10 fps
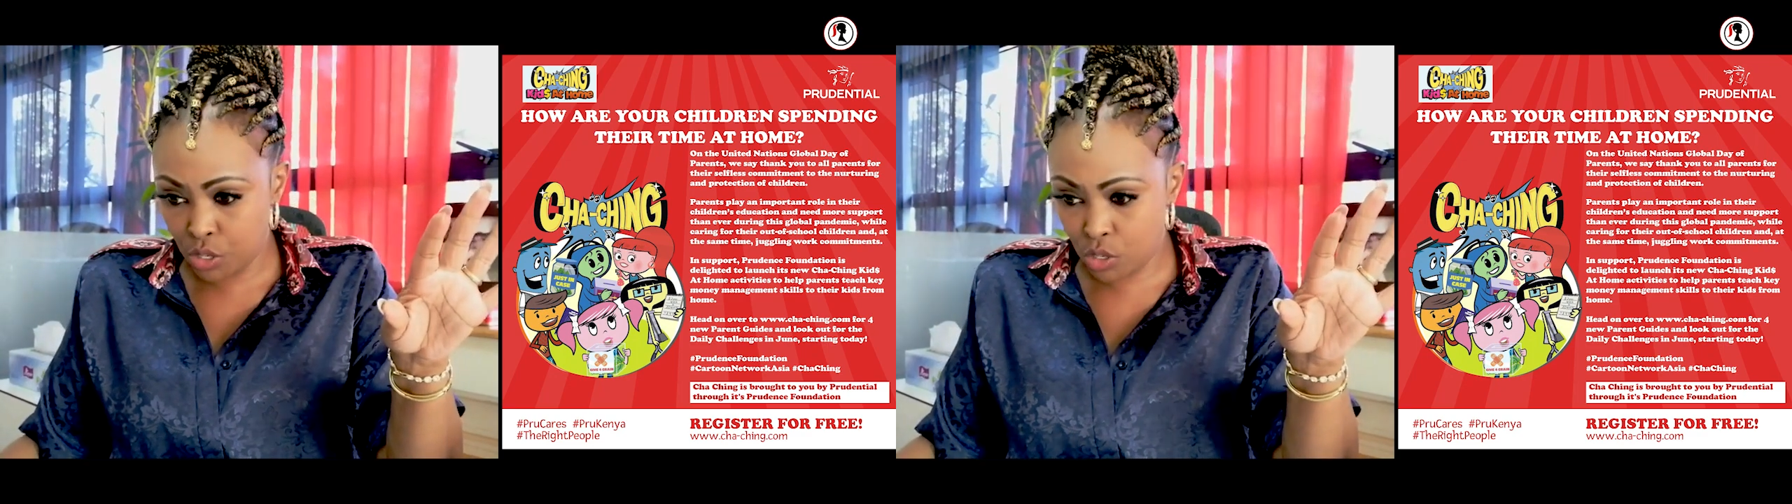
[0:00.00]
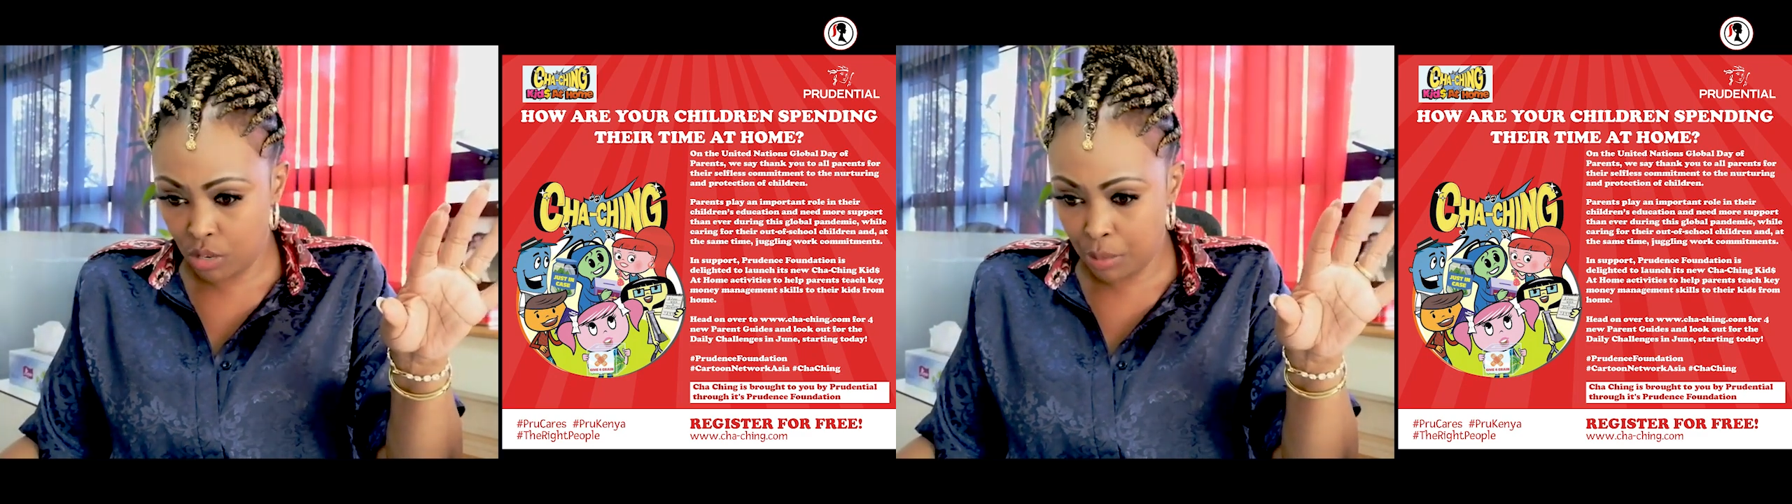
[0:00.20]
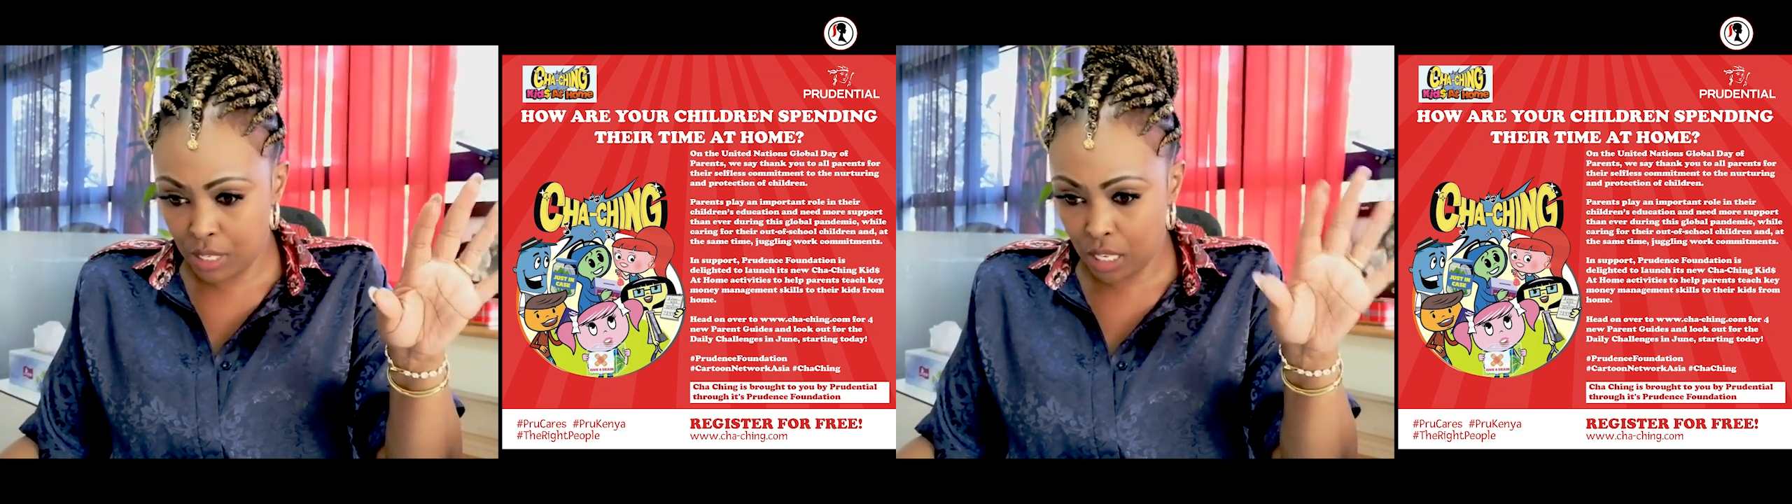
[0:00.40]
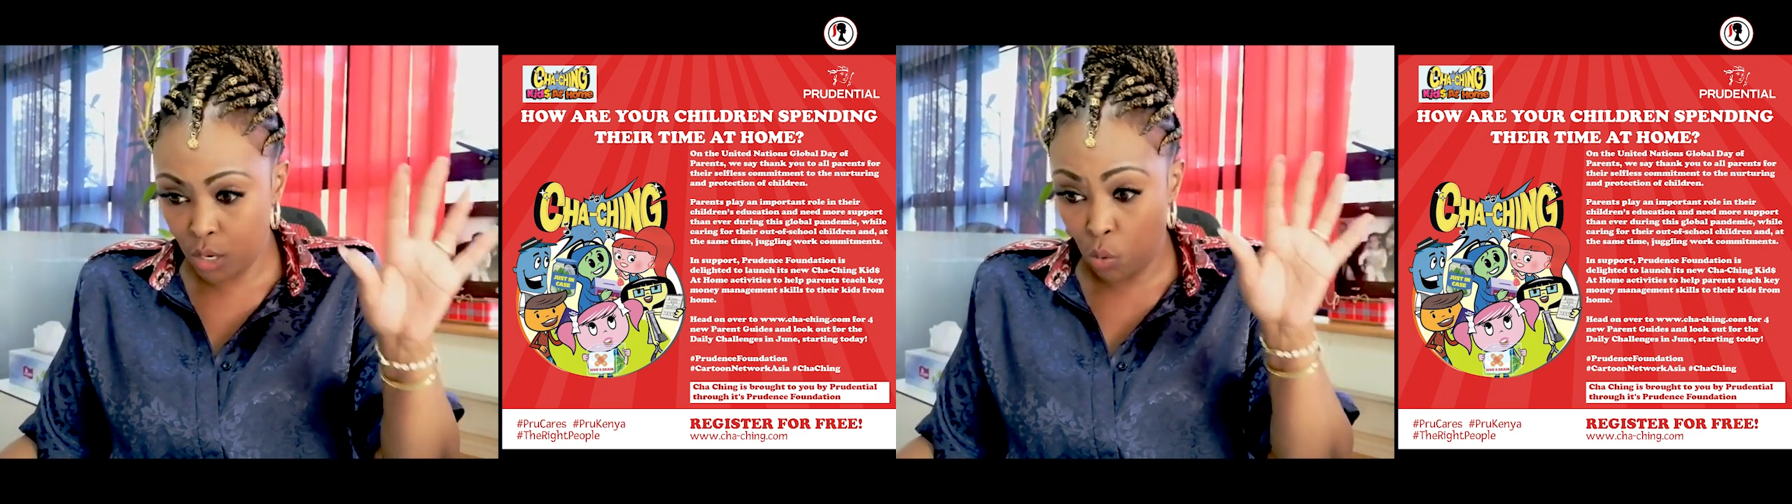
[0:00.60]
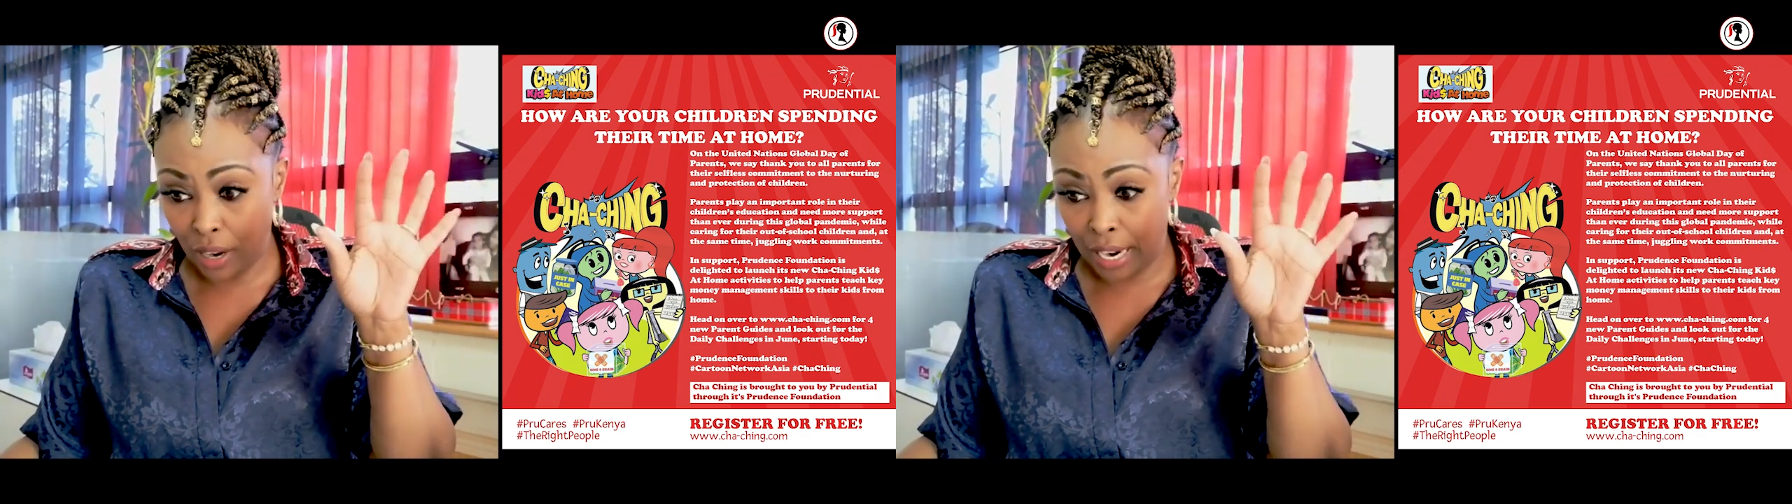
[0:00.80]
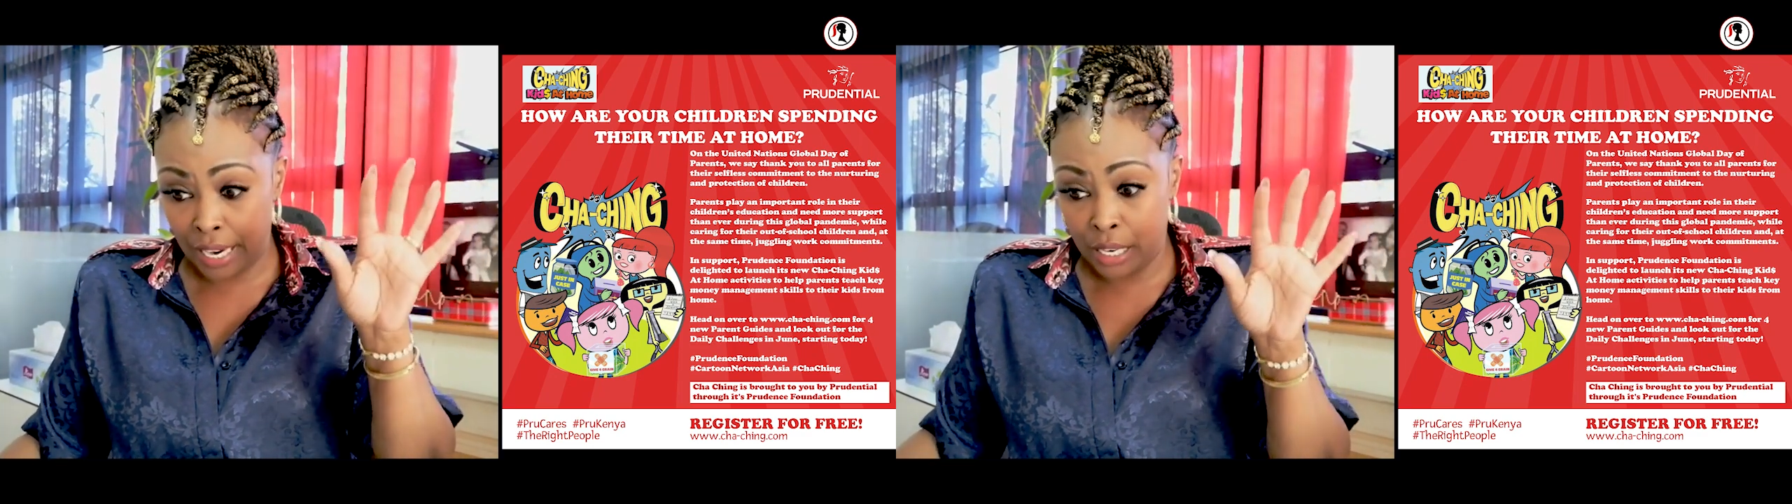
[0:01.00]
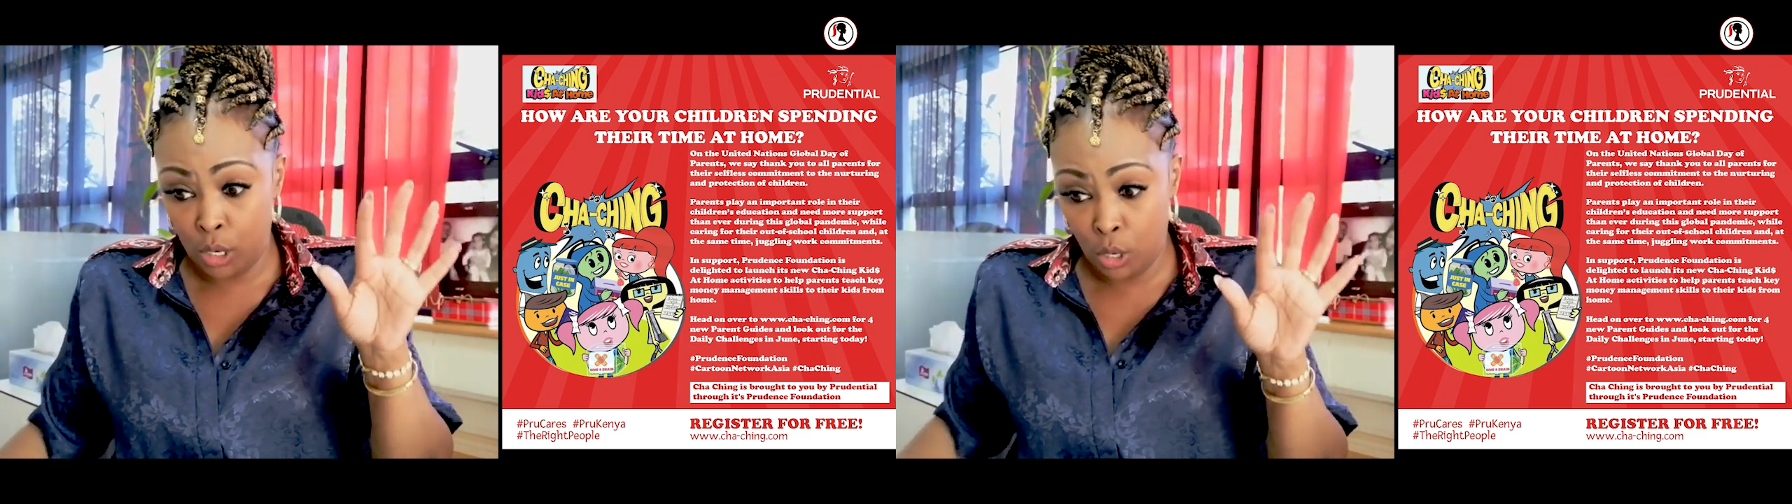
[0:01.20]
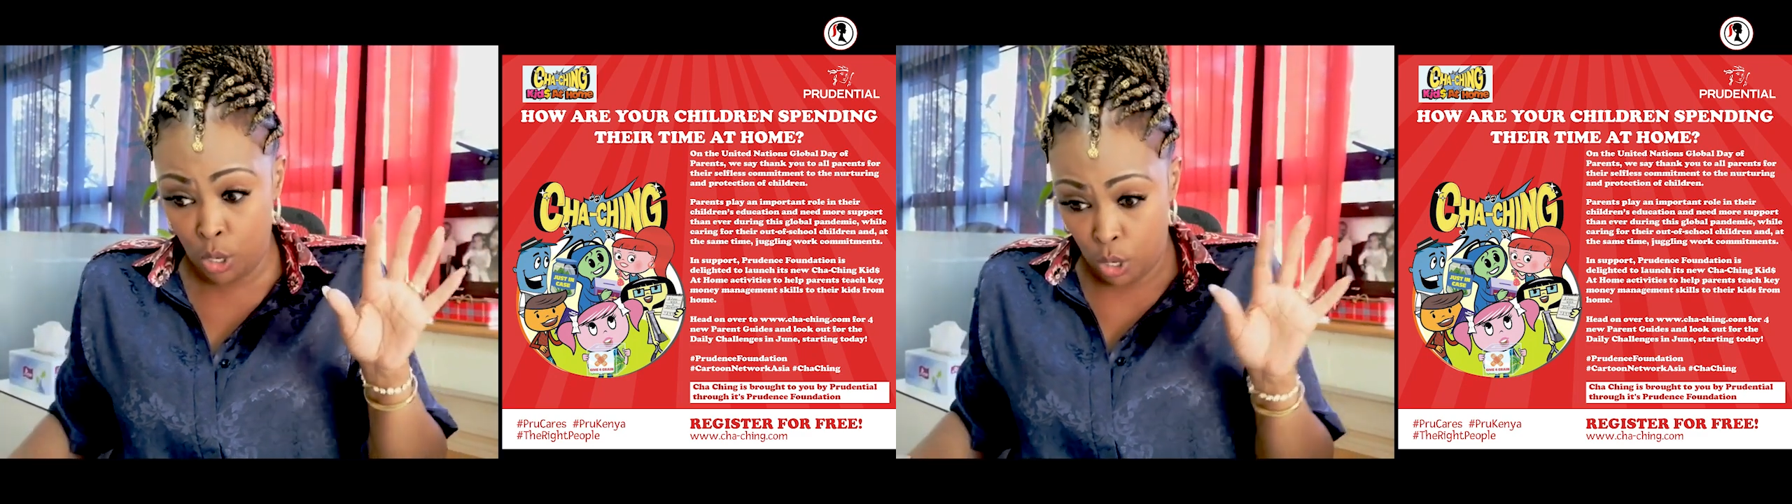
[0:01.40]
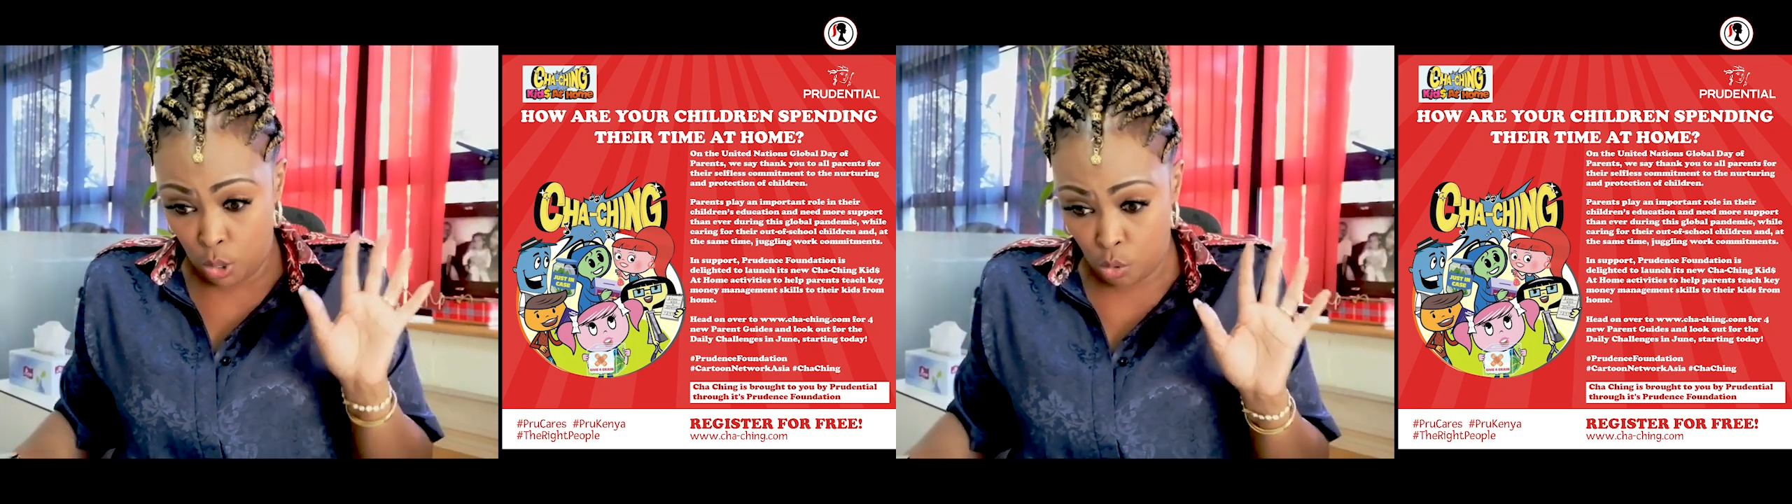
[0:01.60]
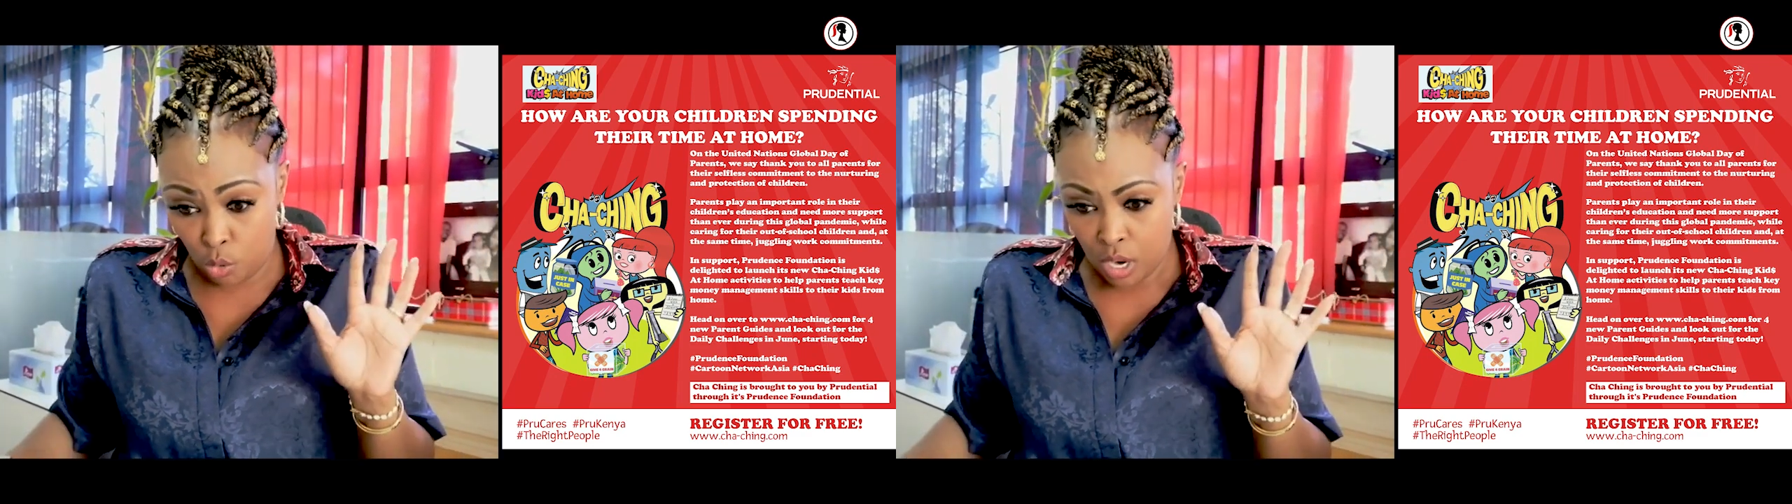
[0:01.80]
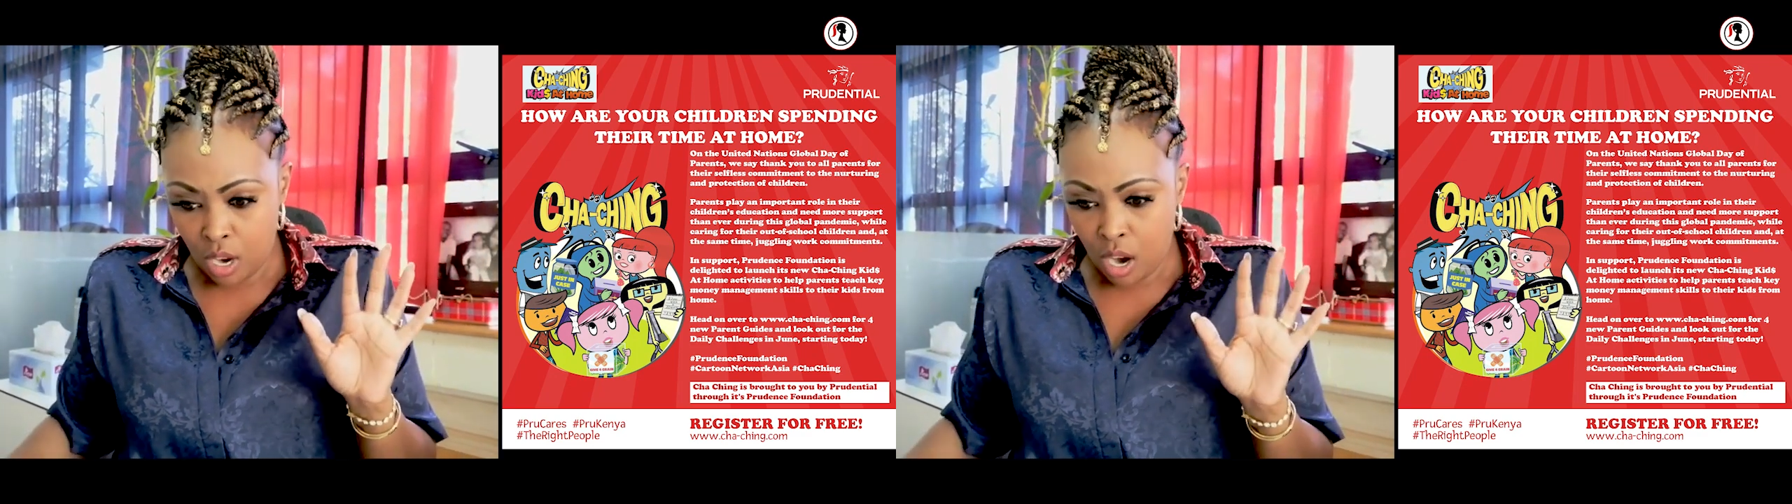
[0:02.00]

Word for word: So let me tell you what I know.